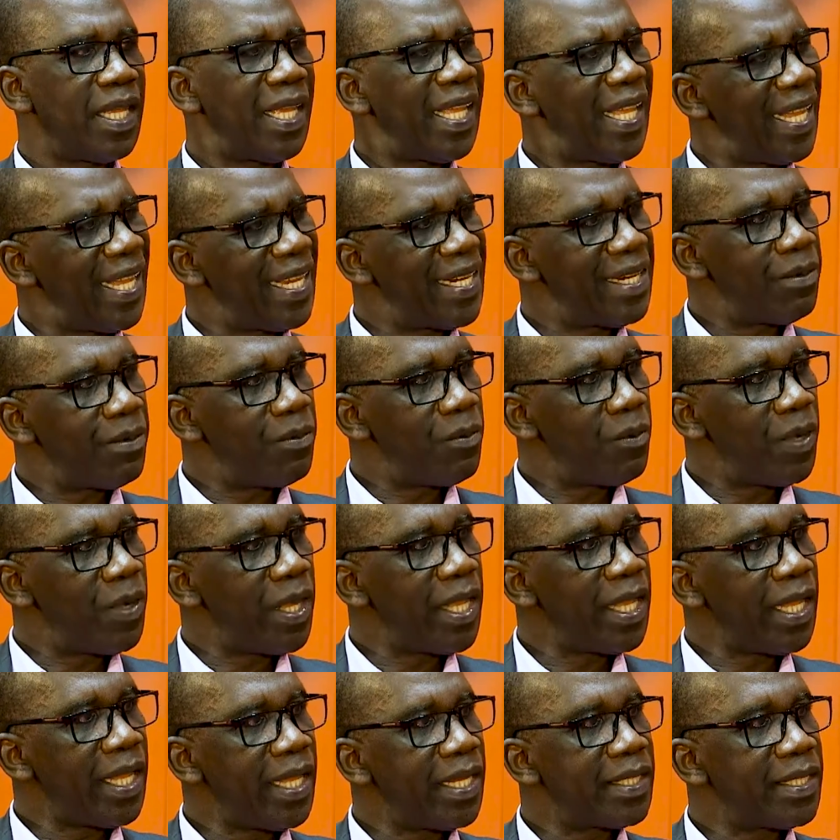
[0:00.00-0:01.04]
in a
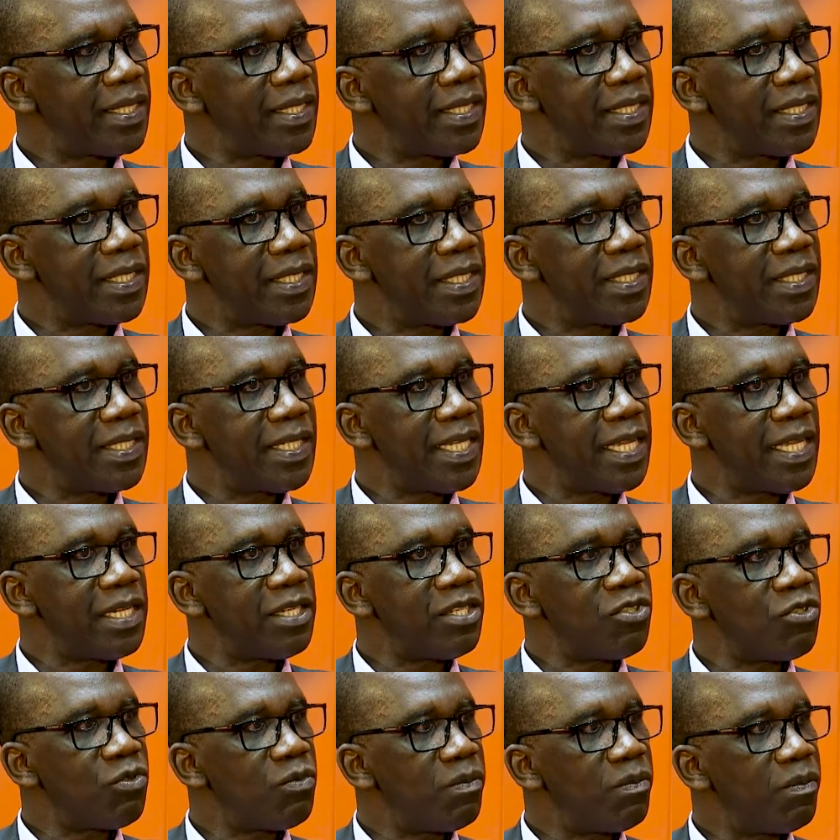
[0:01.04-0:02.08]
way it
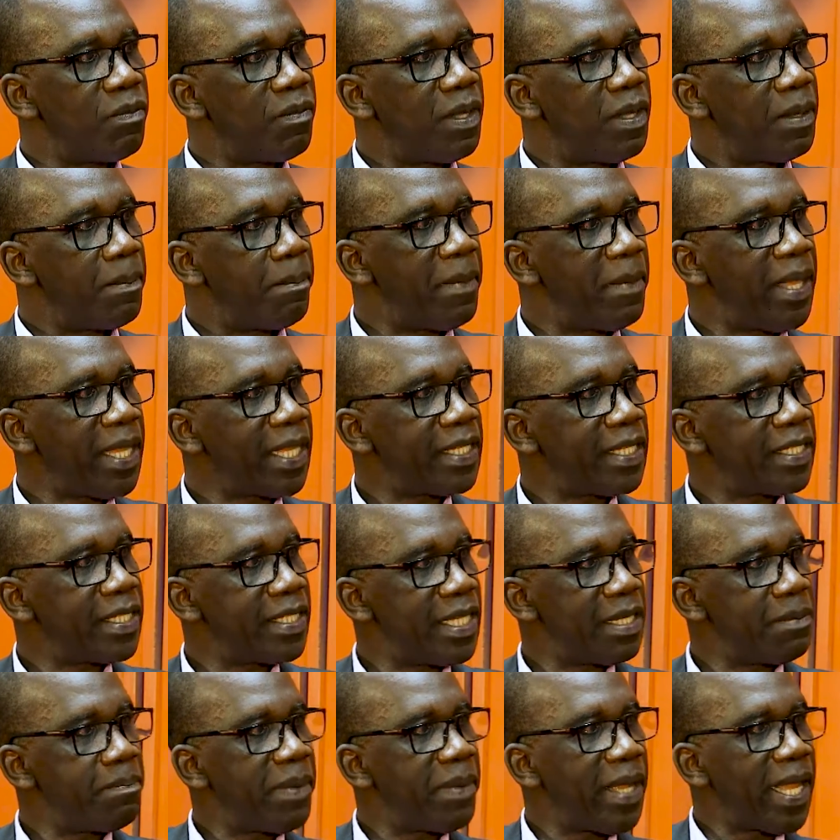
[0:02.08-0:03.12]
tends to make us
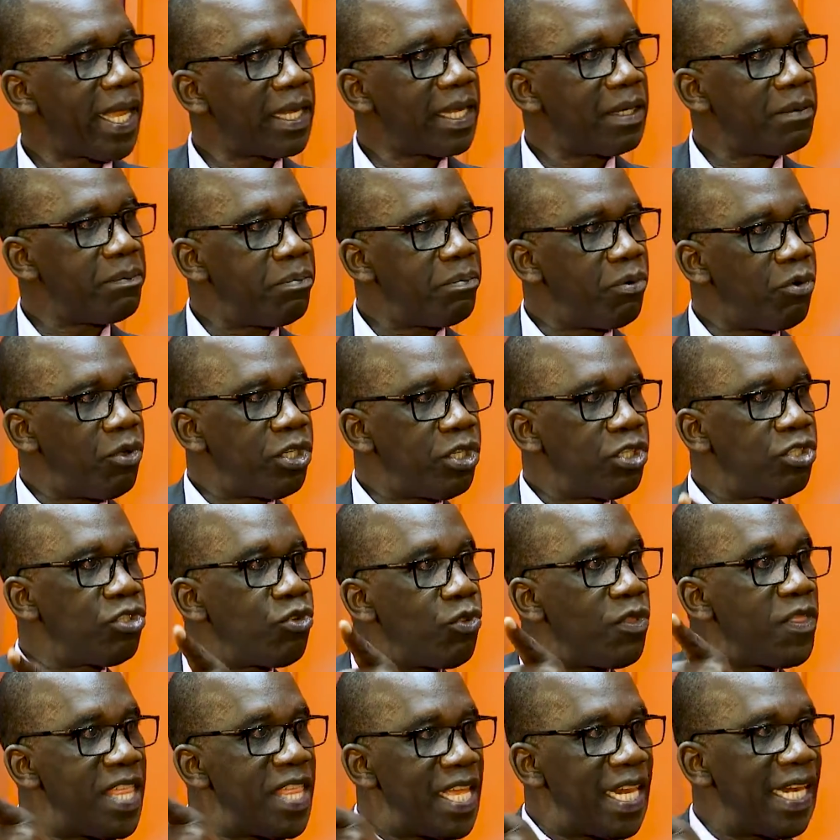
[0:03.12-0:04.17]
sit back and point to
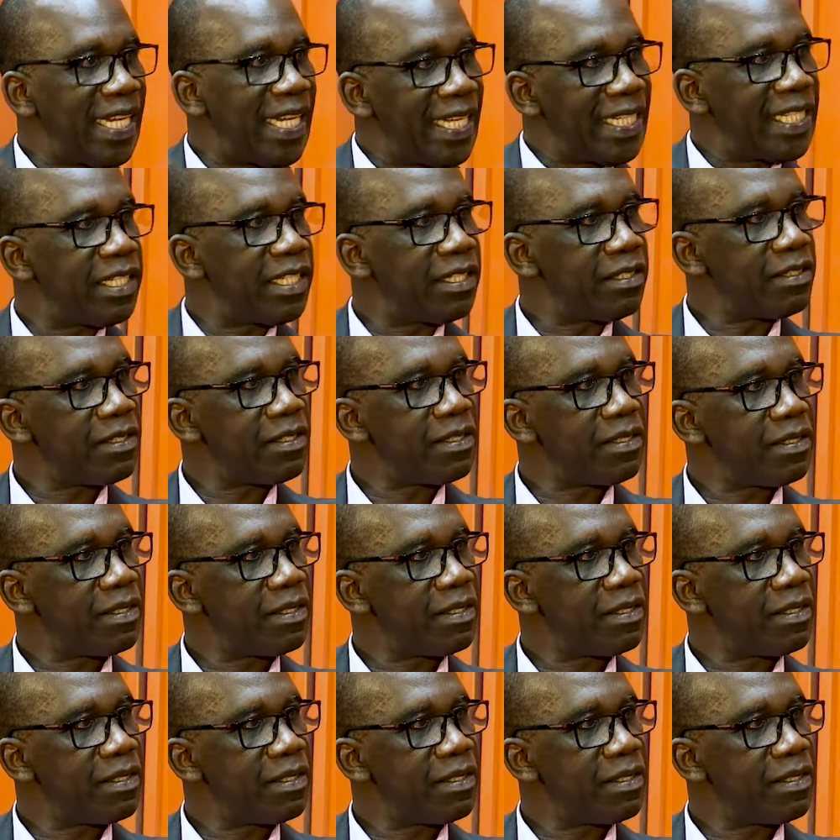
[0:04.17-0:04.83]
the leaders.